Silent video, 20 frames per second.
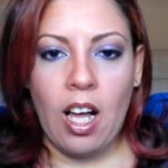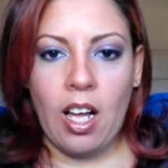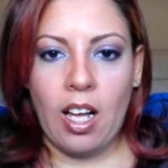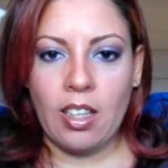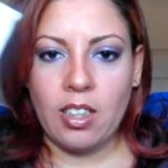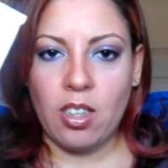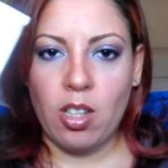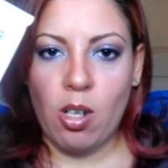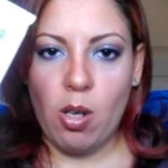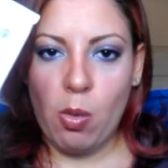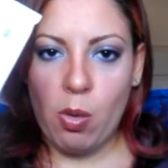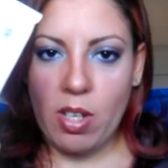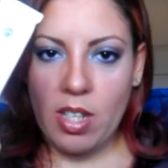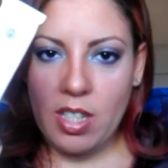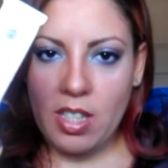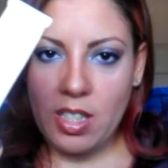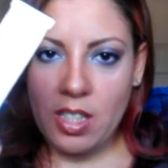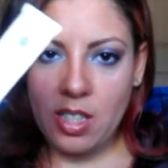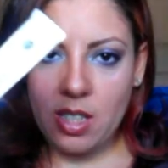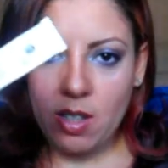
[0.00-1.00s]
As
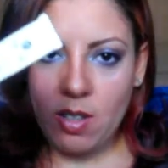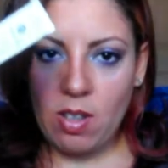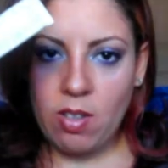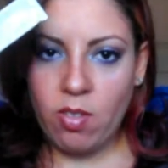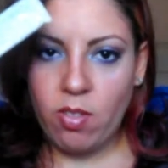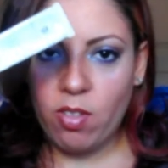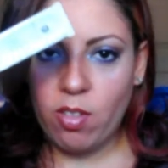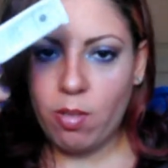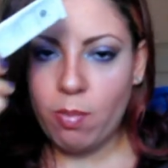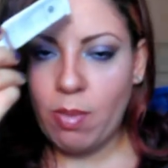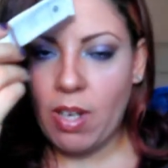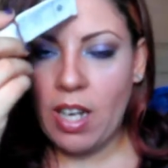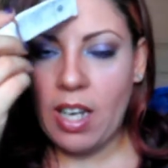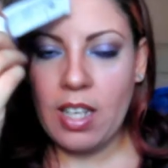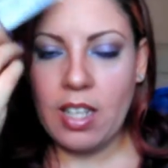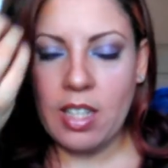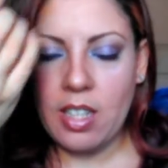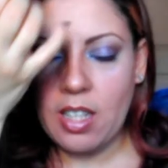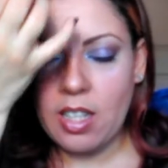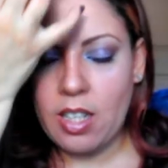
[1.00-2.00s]
always, for
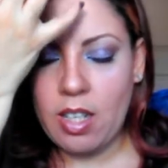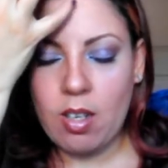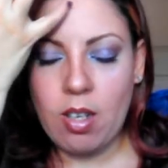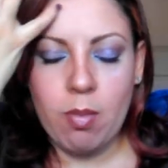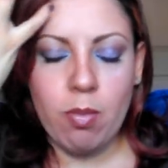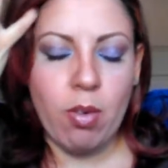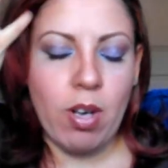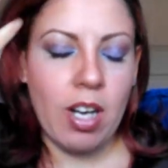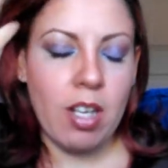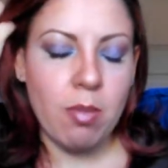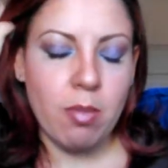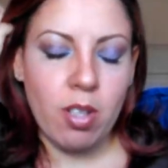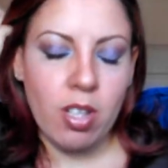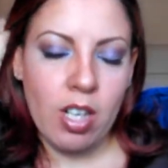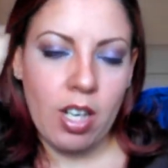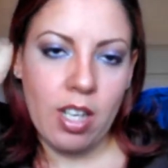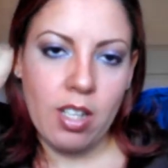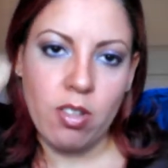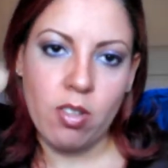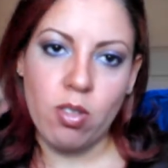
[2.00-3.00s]
my primer,
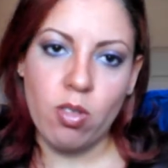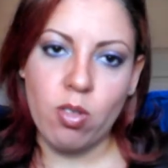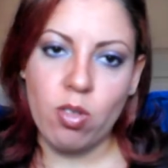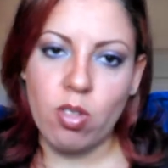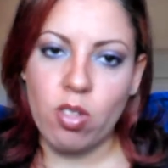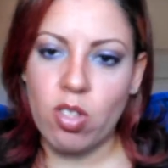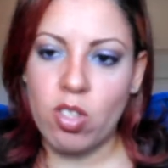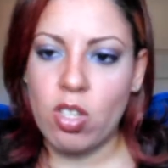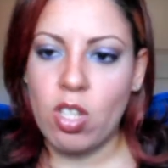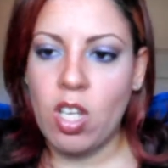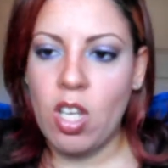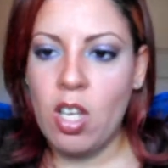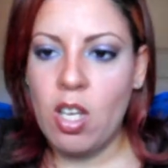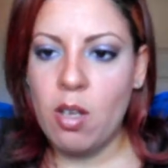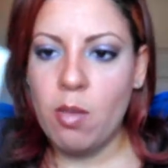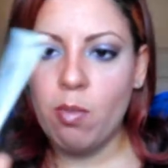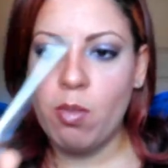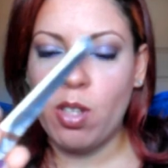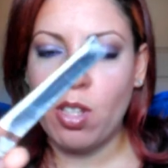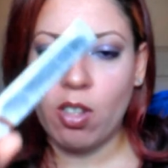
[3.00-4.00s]
I use
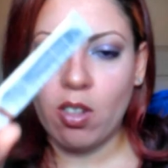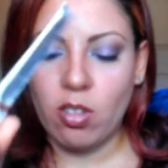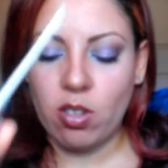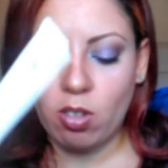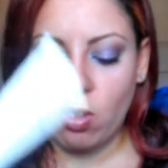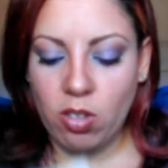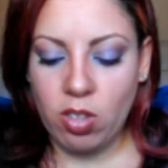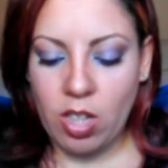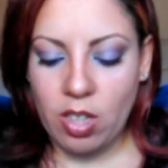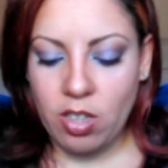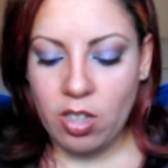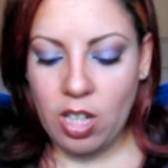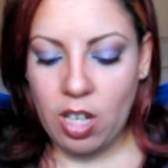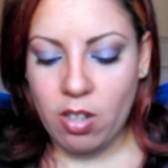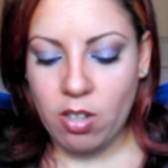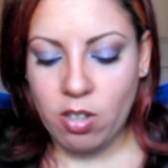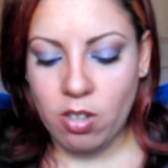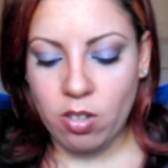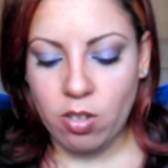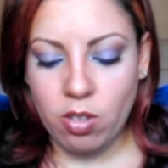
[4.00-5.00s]
Beauty Control's
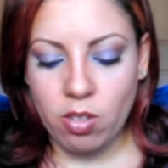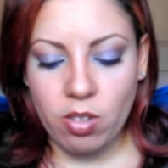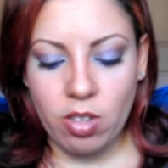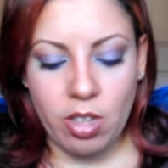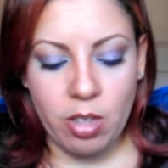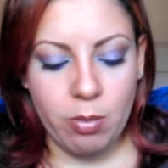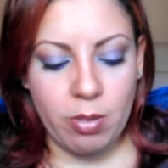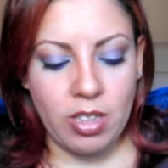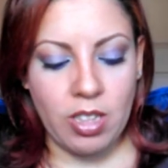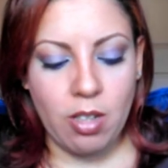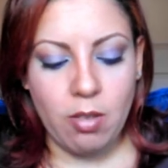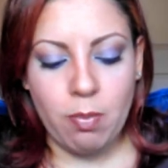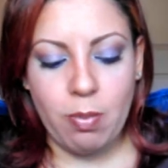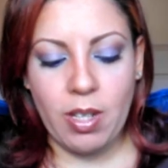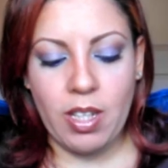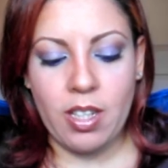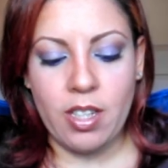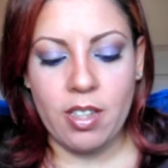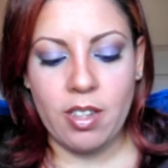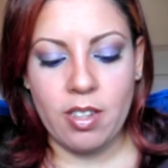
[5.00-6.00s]
Shadow Control Cream in
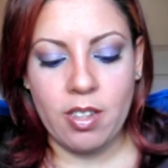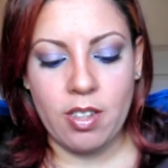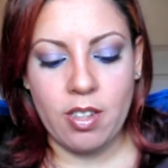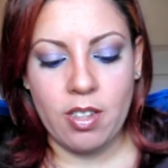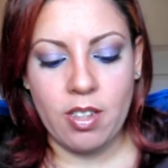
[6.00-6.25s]
Taupe.